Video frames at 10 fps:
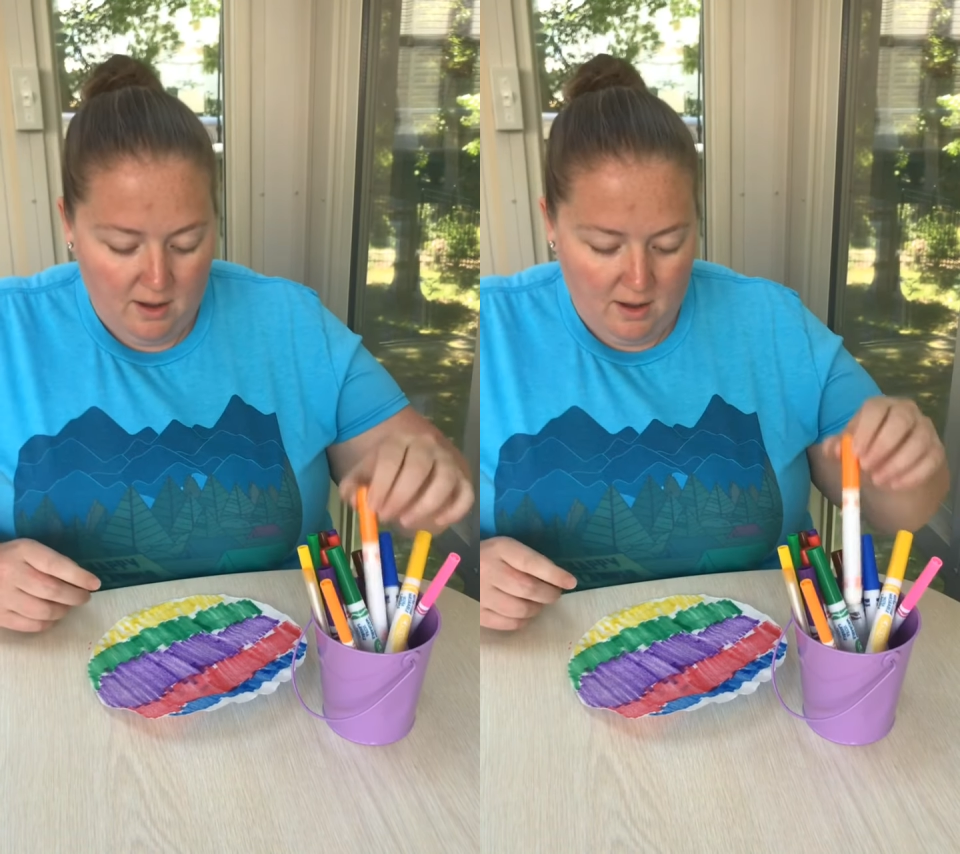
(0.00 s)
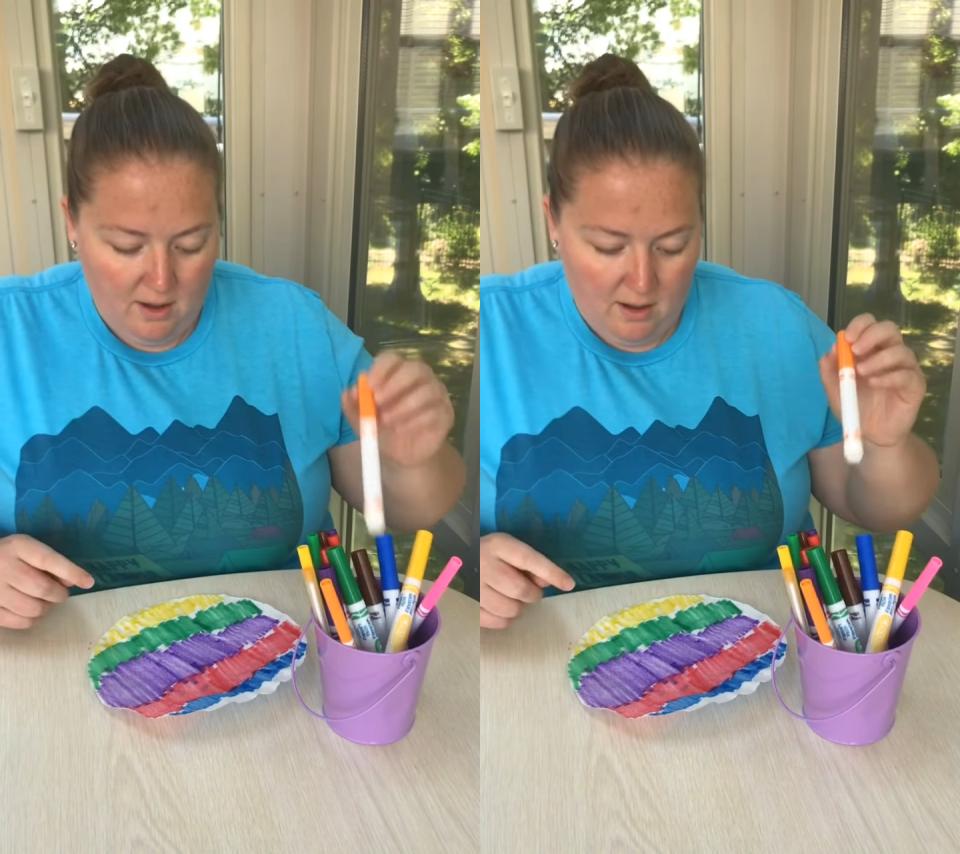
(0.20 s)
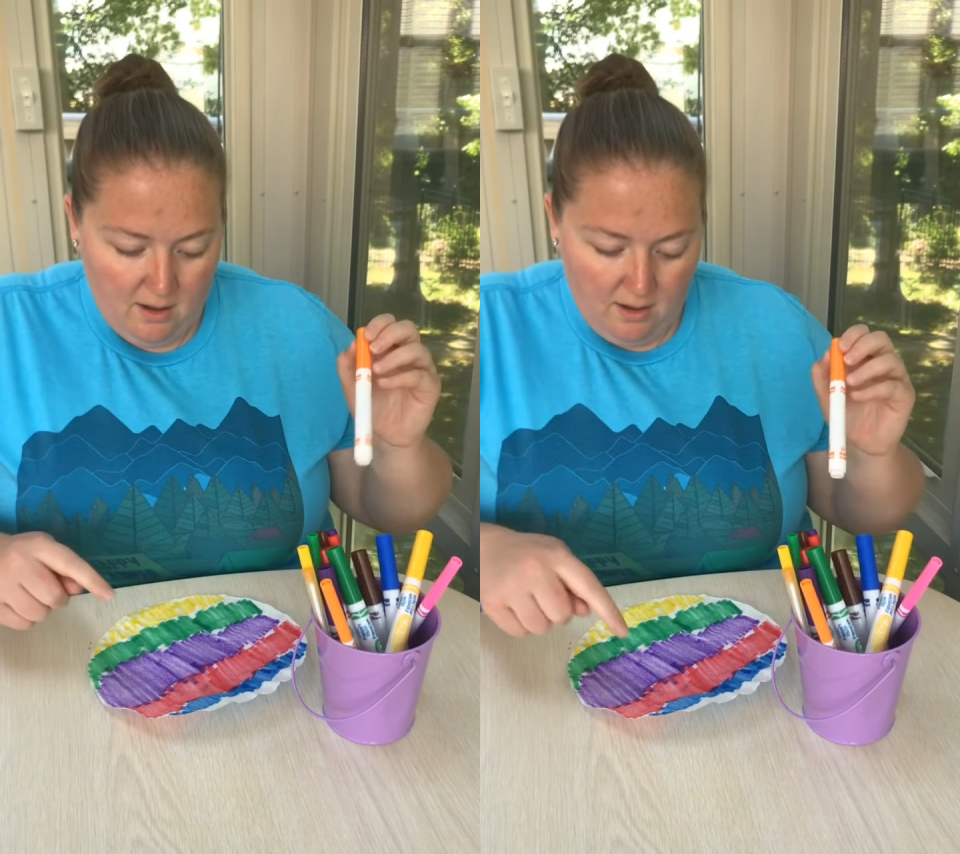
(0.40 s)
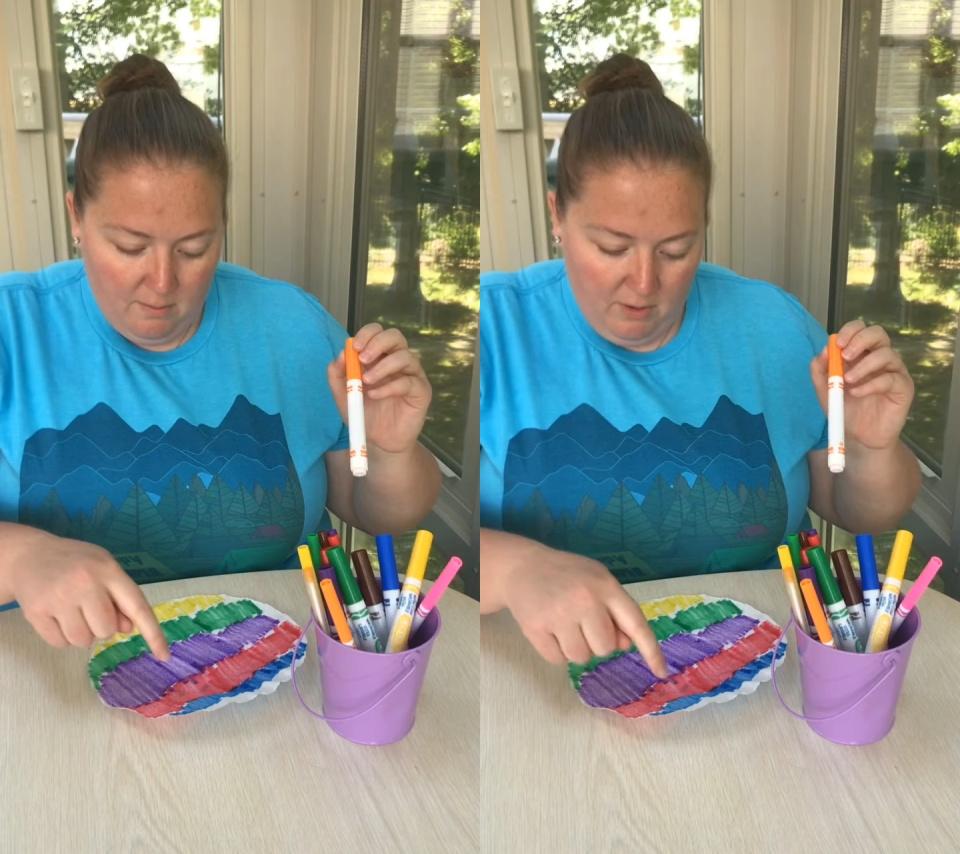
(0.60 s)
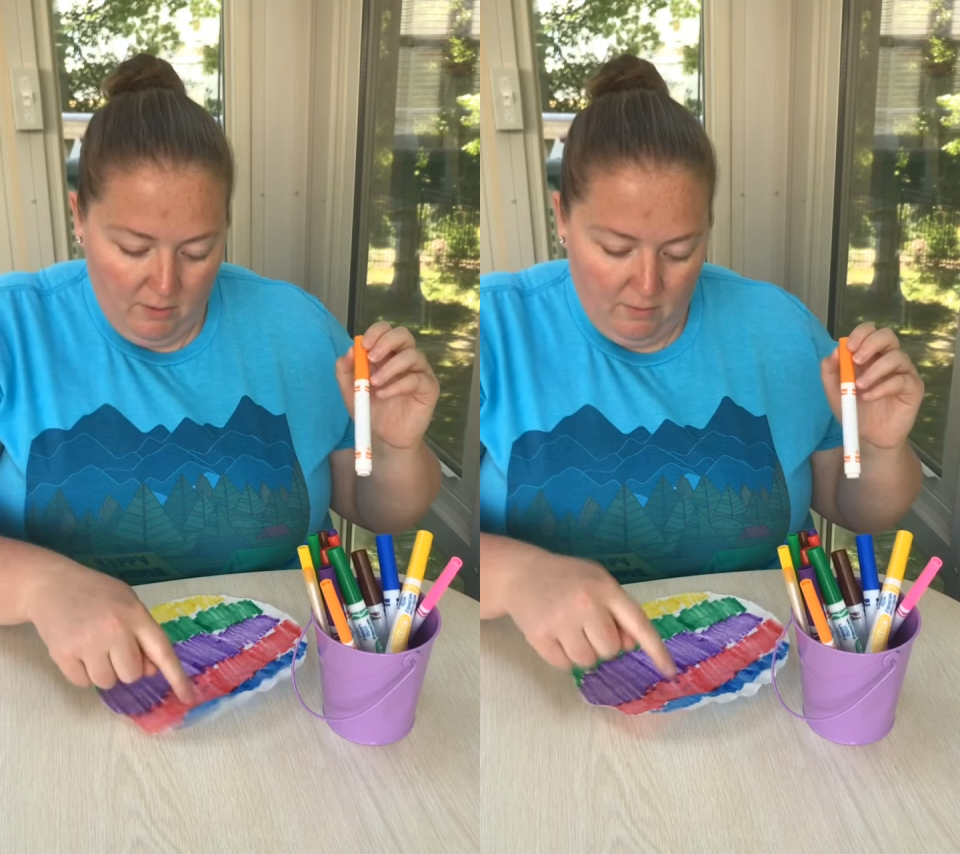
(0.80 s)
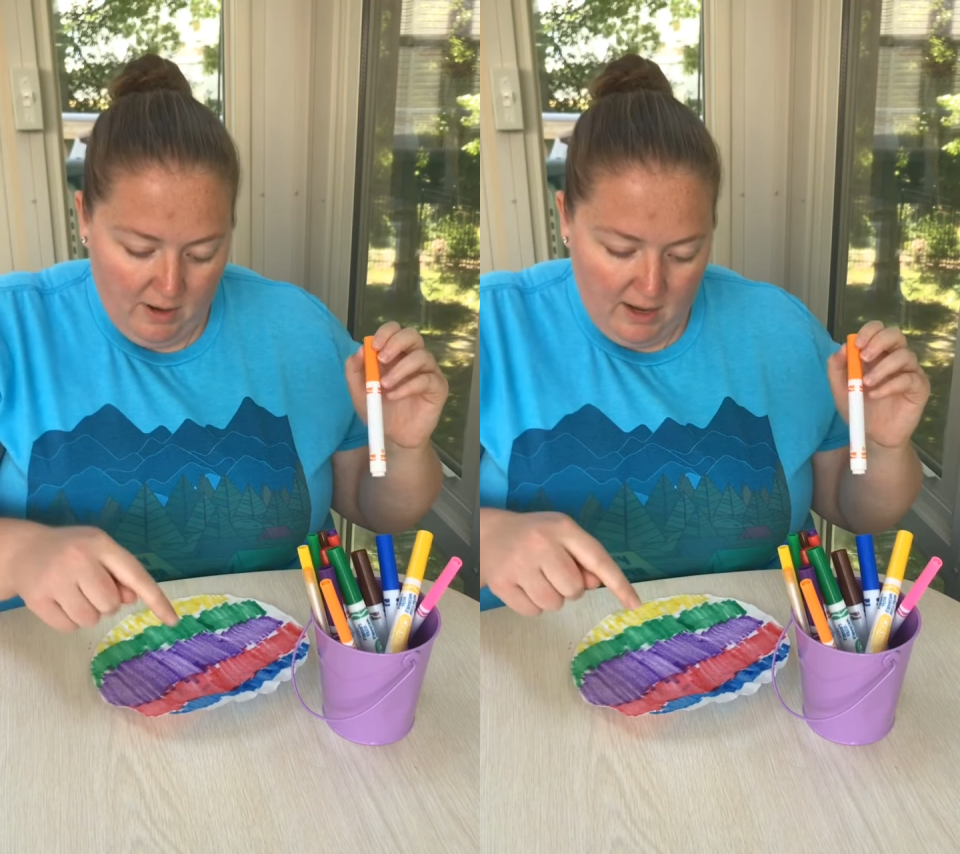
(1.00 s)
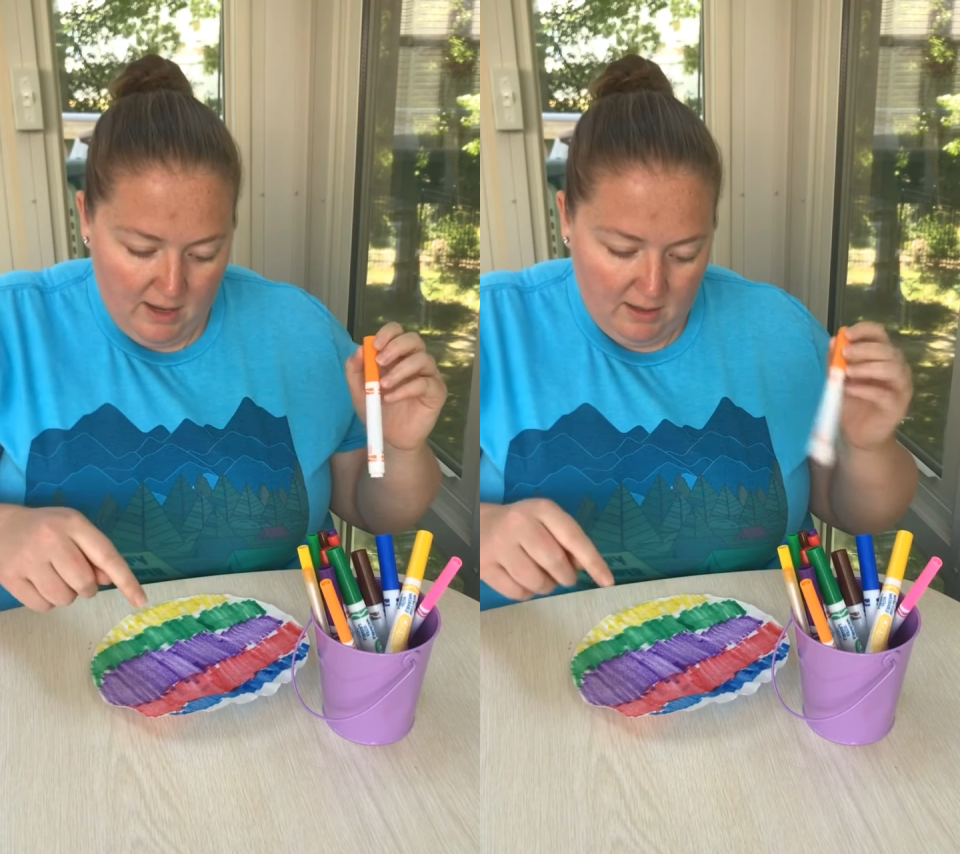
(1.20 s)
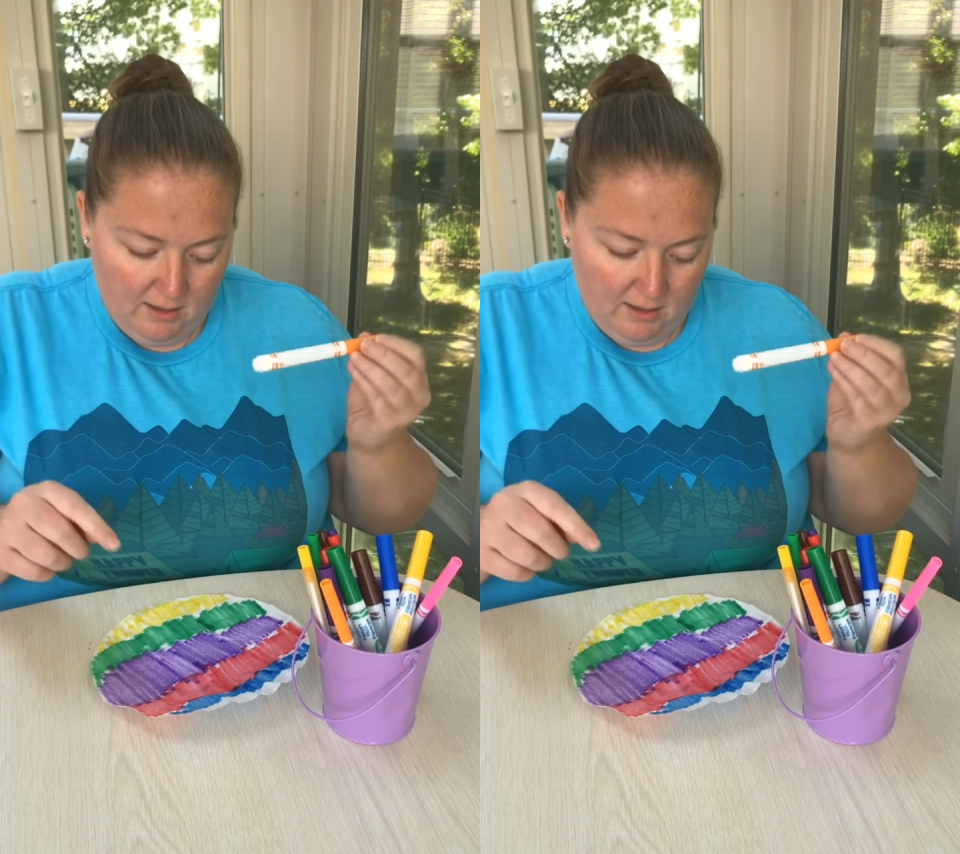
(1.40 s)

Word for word: Um, red,